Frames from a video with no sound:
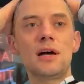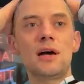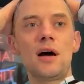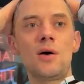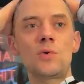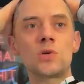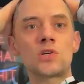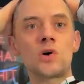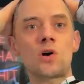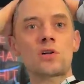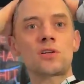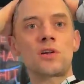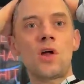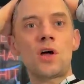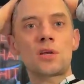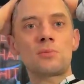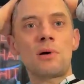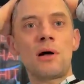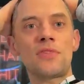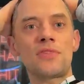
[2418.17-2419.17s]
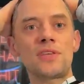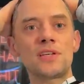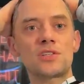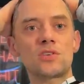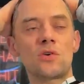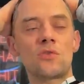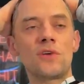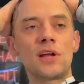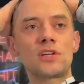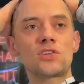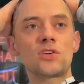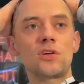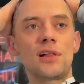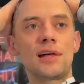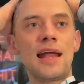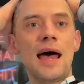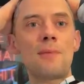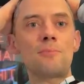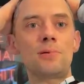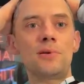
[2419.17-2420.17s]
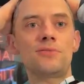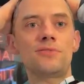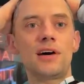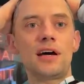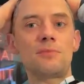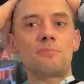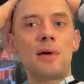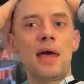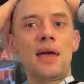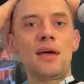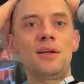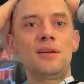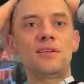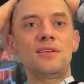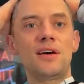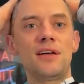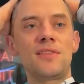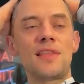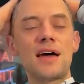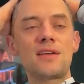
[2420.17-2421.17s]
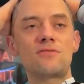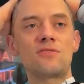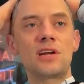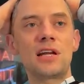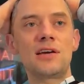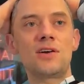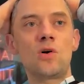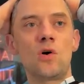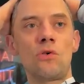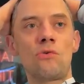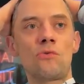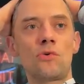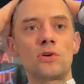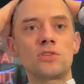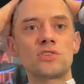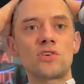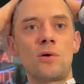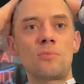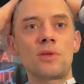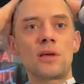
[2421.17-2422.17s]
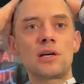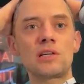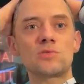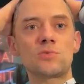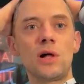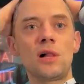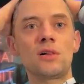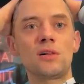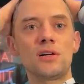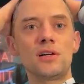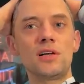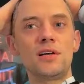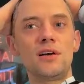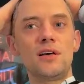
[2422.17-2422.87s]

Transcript: And we talked a lot about this original and amplified pain, and that really goes for insomnia as well.